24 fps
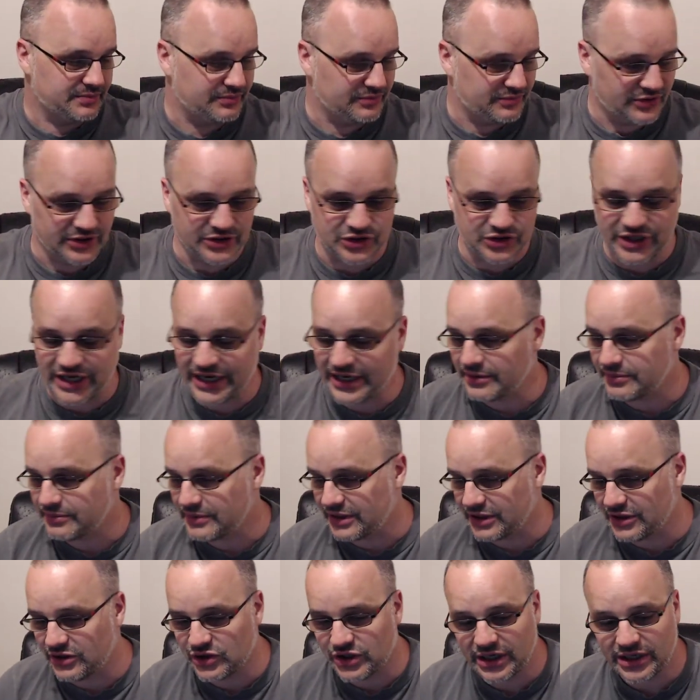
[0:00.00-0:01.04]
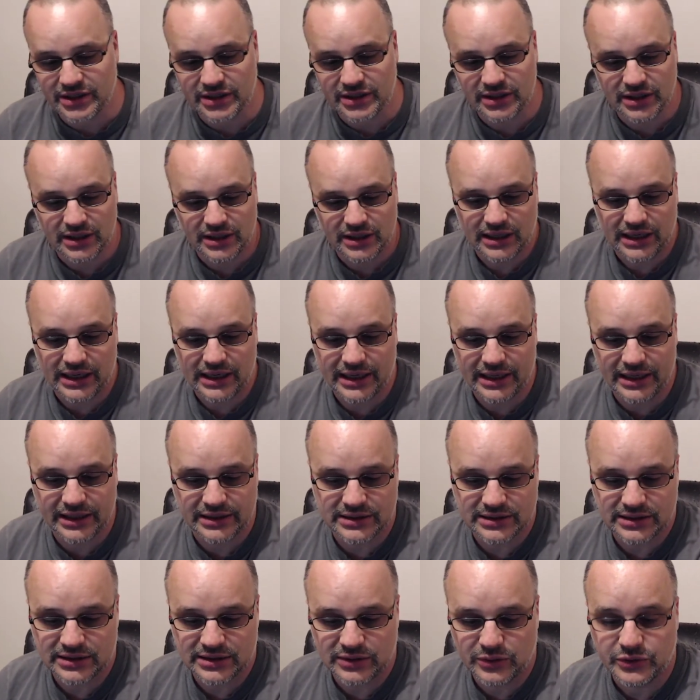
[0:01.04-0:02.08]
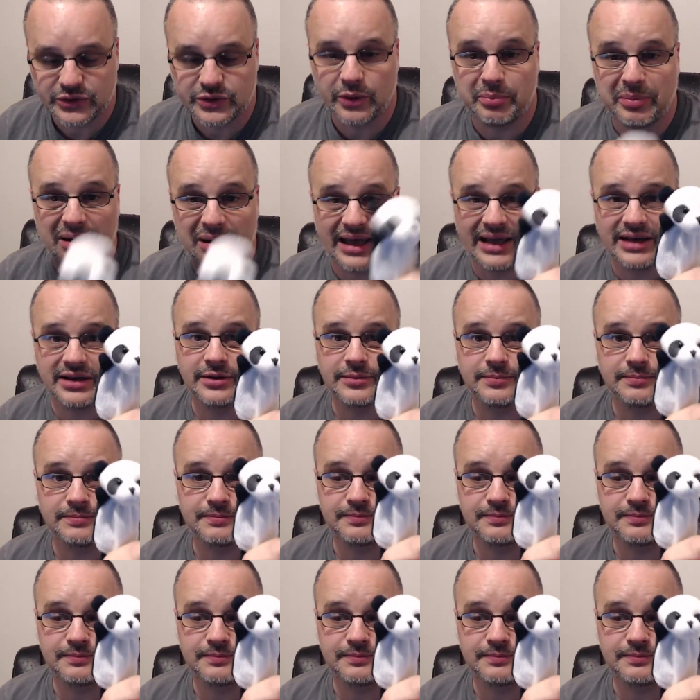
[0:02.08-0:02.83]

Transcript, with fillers: for Jack. Thank you, Jack. And uh, also a panda.